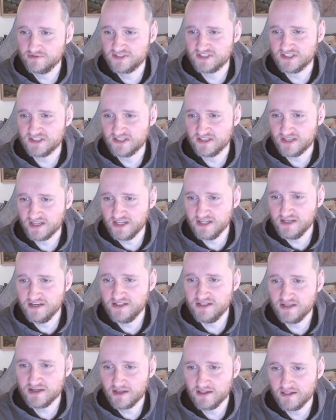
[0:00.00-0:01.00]
see
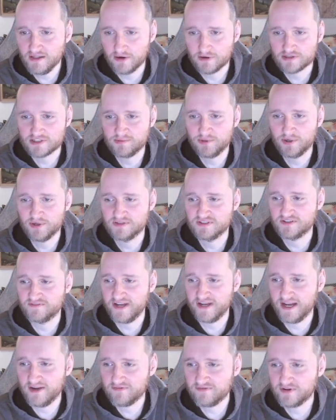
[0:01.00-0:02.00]
India, large parts of
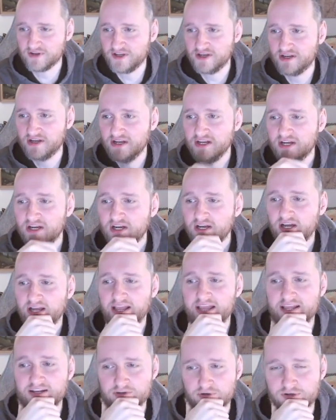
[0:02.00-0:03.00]
Africa,
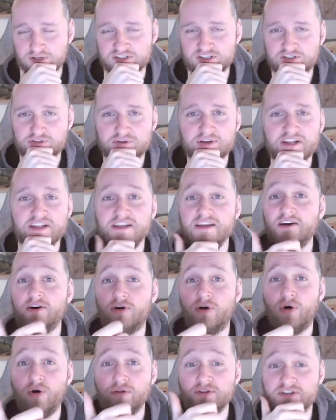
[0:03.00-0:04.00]
and Australia
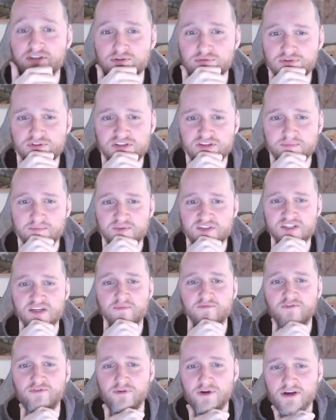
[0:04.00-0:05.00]
all use some
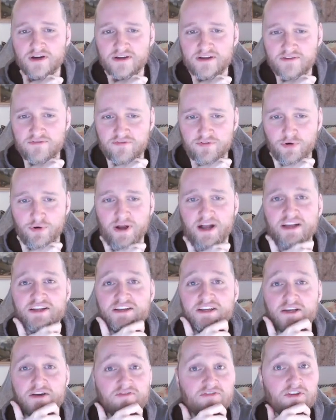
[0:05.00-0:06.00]

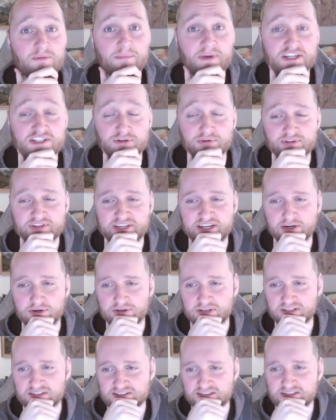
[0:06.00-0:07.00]
variety of the
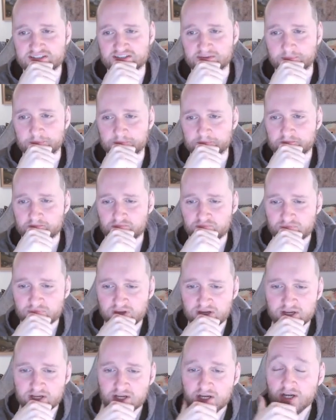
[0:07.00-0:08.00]
majoritarian system.
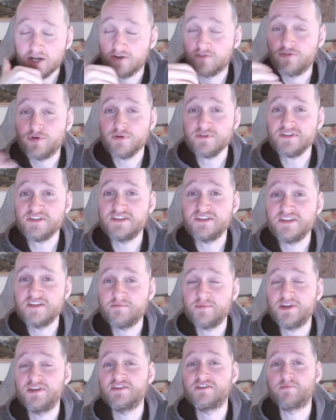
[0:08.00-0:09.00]
And of course, this is
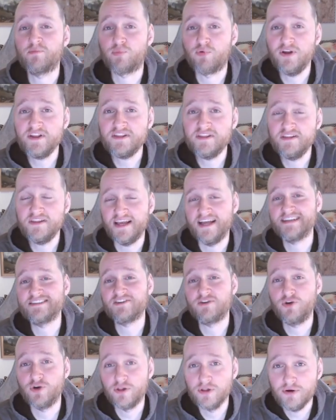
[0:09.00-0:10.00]
because Britain, as a
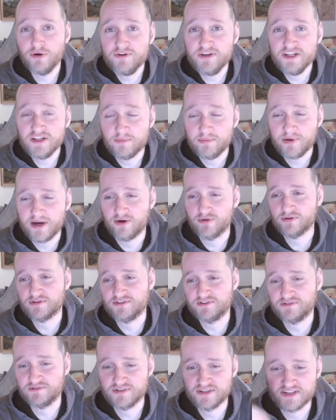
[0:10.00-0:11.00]
colonial power
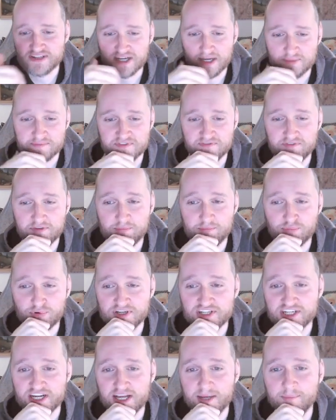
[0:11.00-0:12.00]
during the times of the
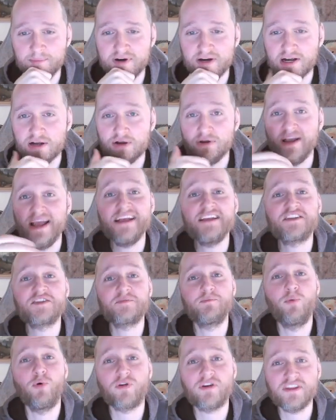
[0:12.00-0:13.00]
British Empire,
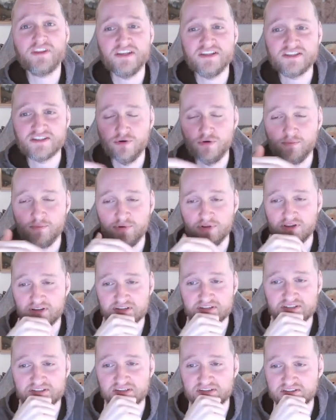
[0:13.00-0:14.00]
exported its own
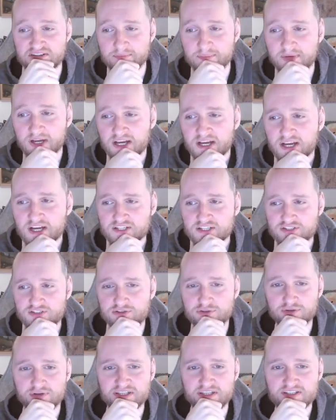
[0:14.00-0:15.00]
political system
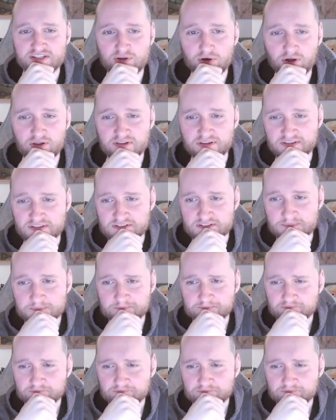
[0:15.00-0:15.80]
to its colonies.